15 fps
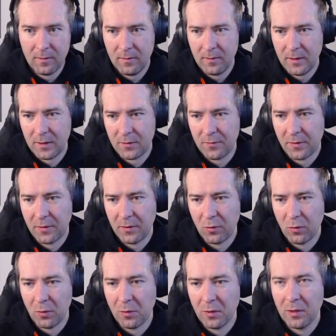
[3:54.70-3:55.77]
That's very
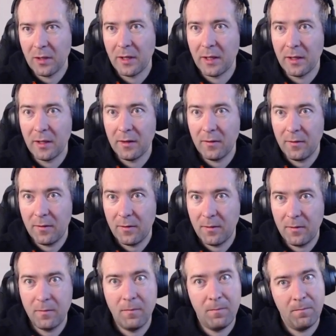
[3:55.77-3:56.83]
doable, I
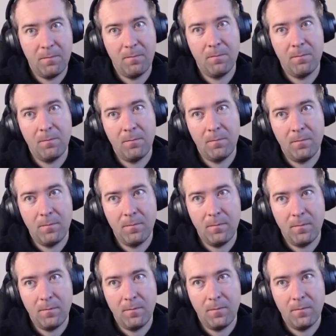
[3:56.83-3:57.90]
guess.
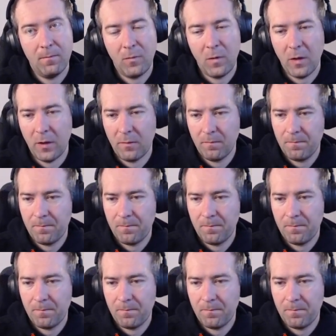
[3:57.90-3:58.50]
Yeah.